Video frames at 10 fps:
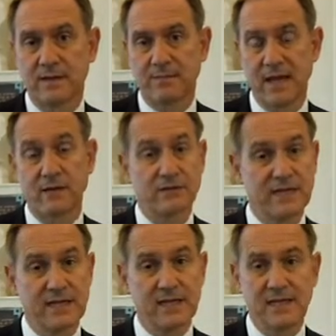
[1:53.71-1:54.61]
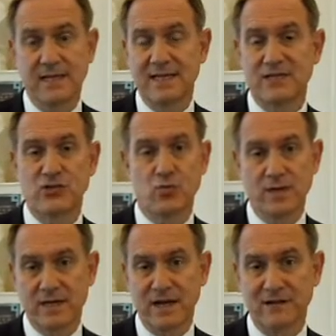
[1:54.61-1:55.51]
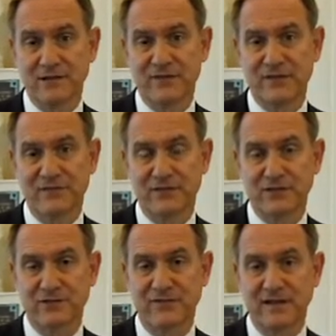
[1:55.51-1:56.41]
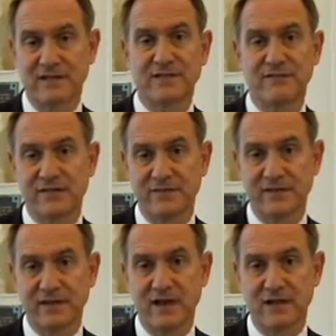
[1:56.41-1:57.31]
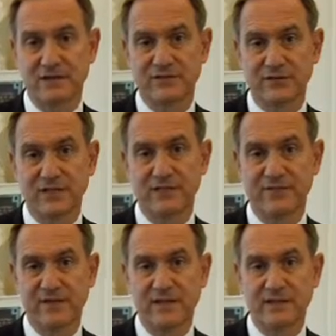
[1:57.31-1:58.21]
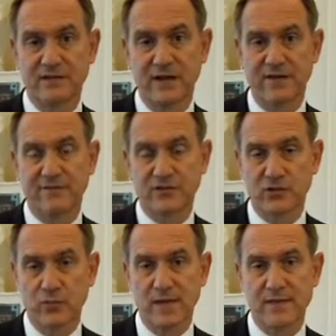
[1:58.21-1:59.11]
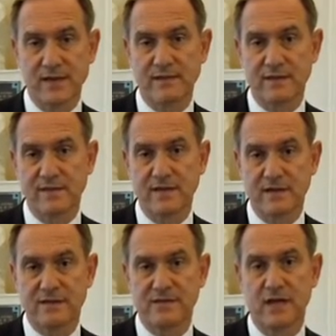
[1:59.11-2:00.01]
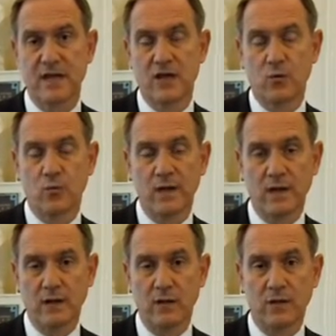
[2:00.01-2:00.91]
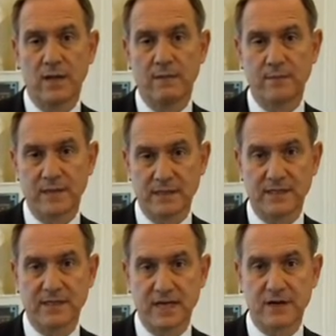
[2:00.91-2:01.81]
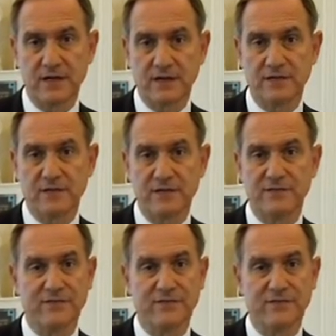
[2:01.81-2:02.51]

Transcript: penalty is $20 for the first offense and $50 for each offense thereafter. So we think that this will be a deterrent to this